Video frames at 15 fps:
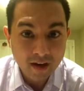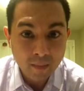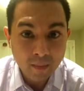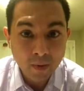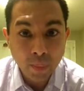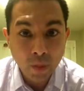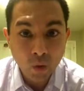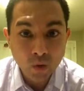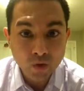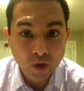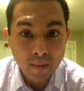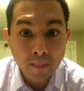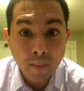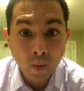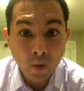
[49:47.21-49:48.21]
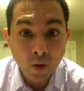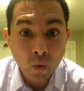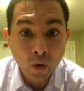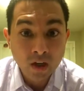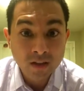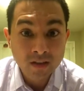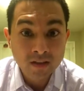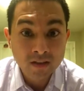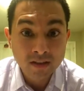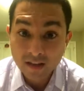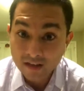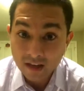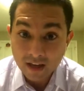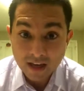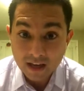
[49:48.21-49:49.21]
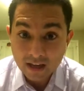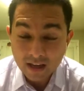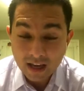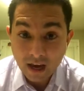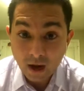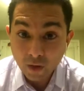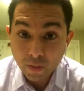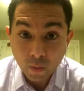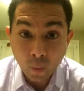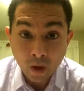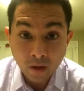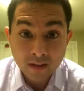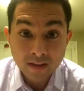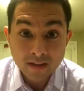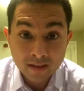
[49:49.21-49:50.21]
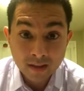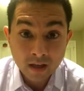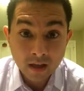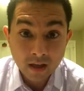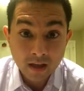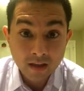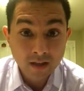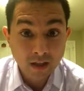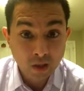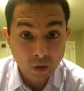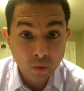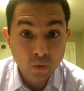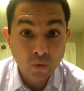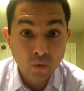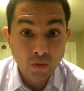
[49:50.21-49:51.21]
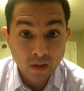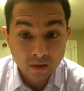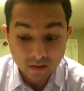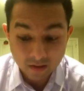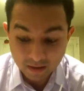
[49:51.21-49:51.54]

but those are important questions because health and wellness is a huge field.